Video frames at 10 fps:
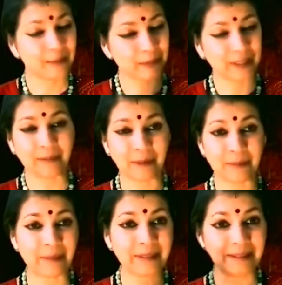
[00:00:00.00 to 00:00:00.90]
They pick him
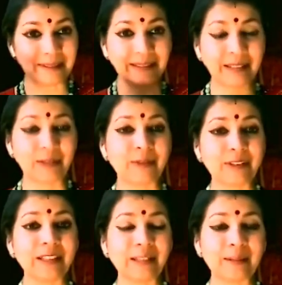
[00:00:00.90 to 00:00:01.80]
up. They go
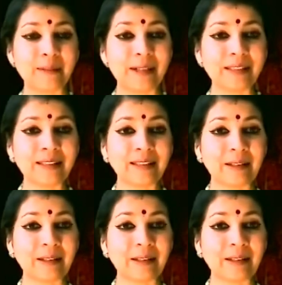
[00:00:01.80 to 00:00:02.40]
to the Yama's,